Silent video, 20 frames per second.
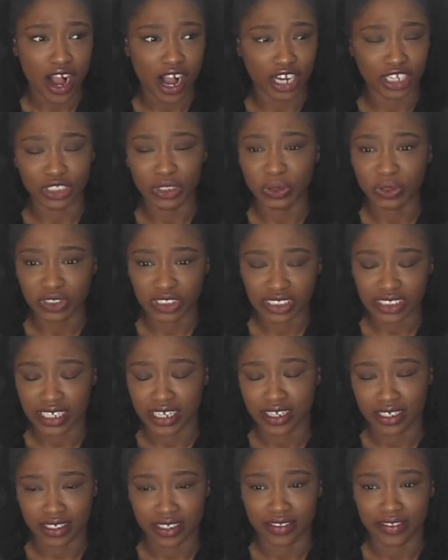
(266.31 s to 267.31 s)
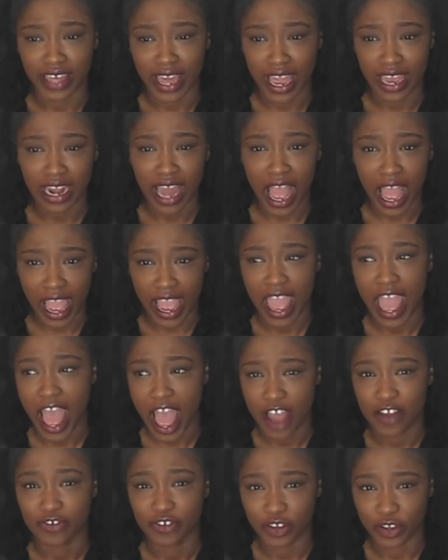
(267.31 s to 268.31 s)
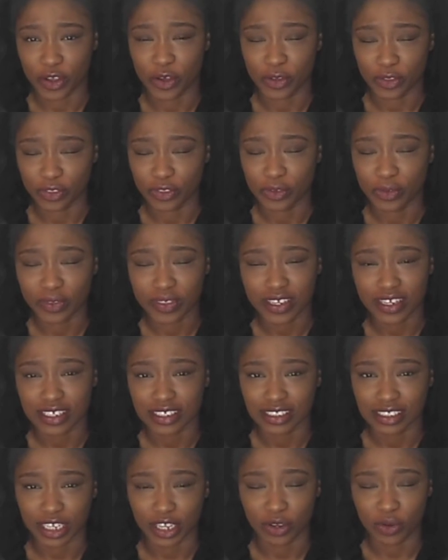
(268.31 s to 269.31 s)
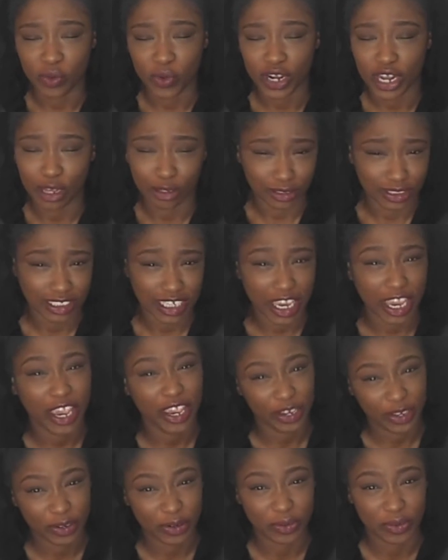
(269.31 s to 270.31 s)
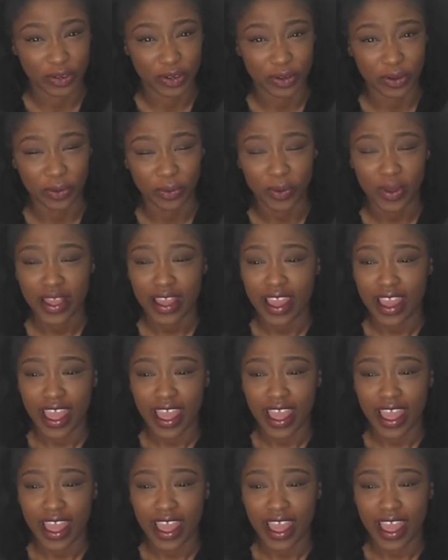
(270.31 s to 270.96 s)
understanding that I have to go through this. Like, what else can you do?